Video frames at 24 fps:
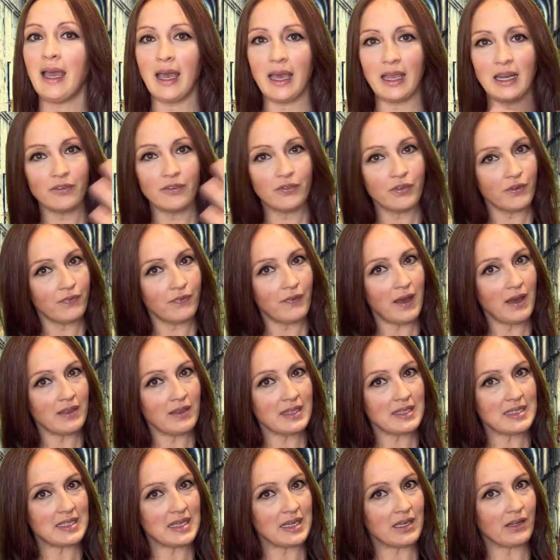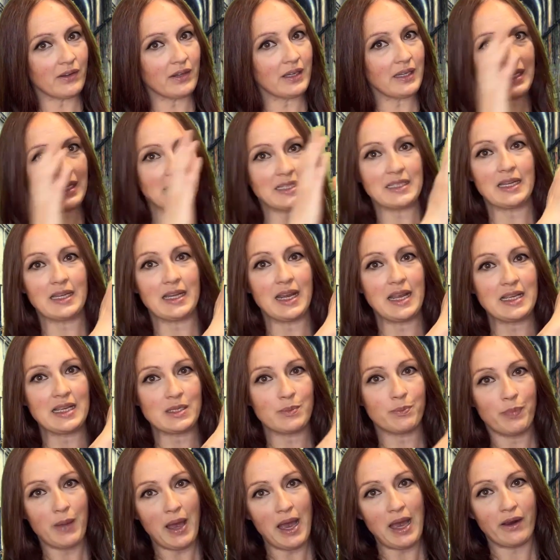And if you found the secret in today's
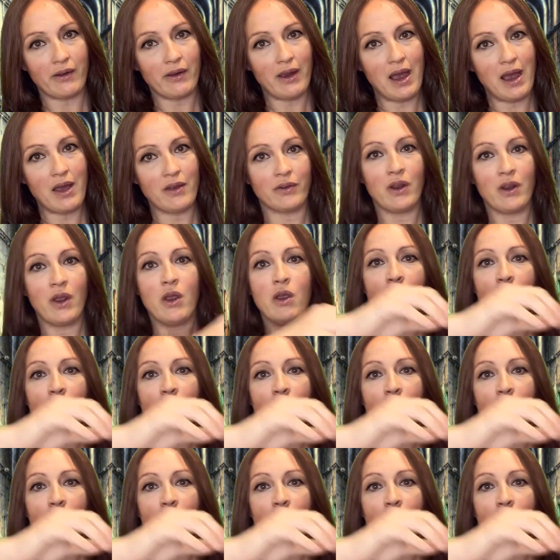background,